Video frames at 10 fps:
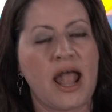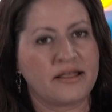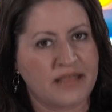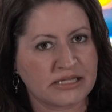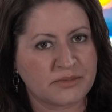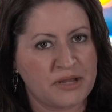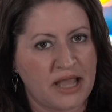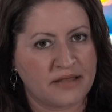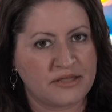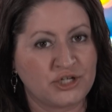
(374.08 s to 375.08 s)
And that's when
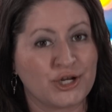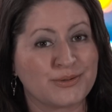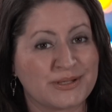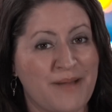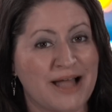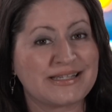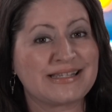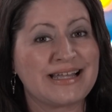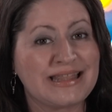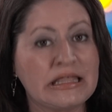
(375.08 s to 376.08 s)
Kathy Jo
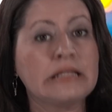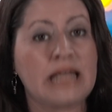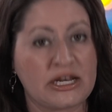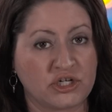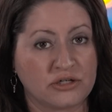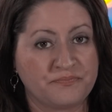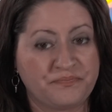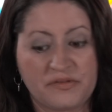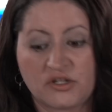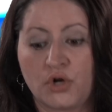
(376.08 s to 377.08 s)
spots the letter.
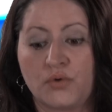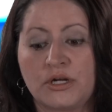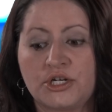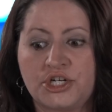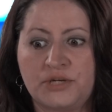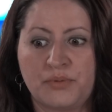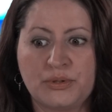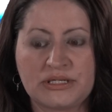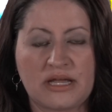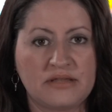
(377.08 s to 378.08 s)
So she
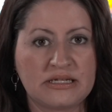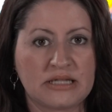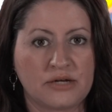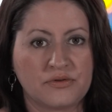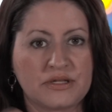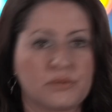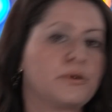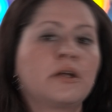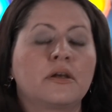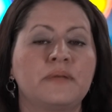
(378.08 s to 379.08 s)
pulls out this letter that's
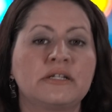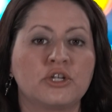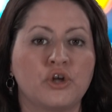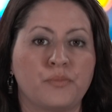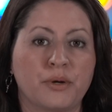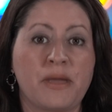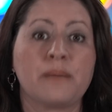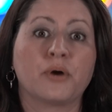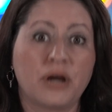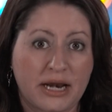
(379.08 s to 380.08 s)
written on a piece of notebook
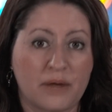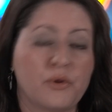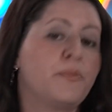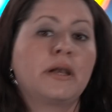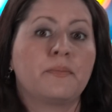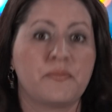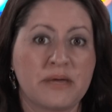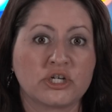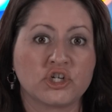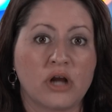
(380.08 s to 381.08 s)
paper, and I will put up a
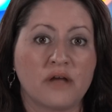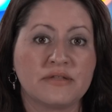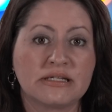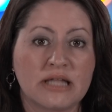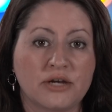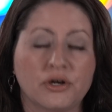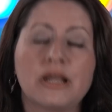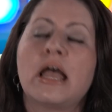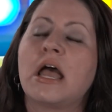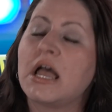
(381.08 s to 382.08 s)
picture of this letter.
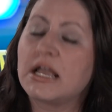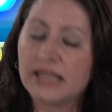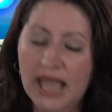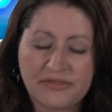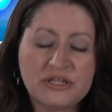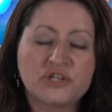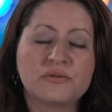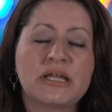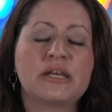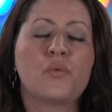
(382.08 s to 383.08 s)
Kathy Jo
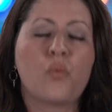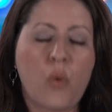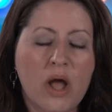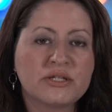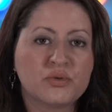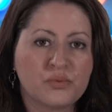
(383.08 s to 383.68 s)
said it was